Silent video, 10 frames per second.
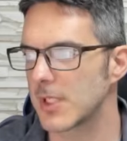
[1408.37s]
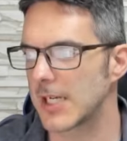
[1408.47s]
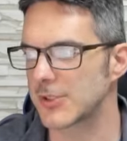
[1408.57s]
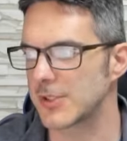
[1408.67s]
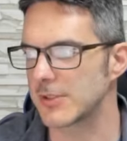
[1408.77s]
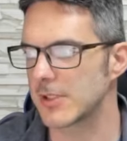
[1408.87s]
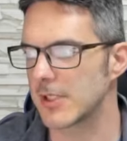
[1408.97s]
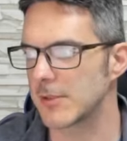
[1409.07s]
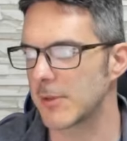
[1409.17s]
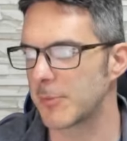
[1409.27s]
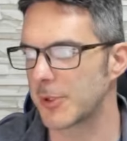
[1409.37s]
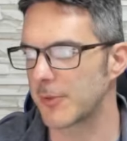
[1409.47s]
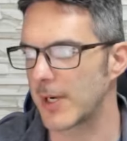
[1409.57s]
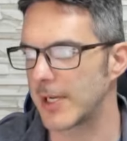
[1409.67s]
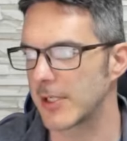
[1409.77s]
Actually, I'll put it
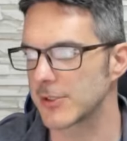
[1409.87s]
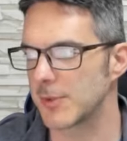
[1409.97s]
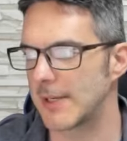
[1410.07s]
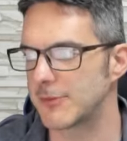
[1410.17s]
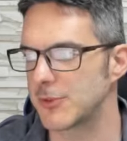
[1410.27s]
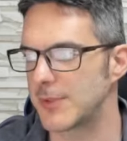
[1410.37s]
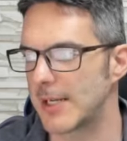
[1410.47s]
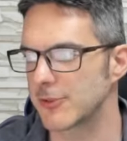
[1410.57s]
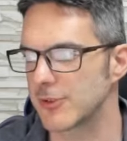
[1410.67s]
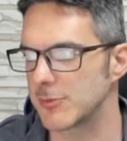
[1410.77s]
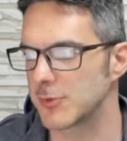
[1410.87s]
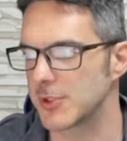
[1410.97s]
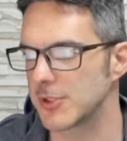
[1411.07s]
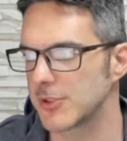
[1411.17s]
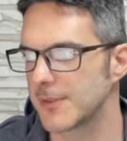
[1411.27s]
right here. So we'll have 2 downstream
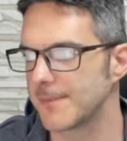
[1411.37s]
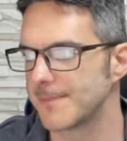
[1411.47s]
switches.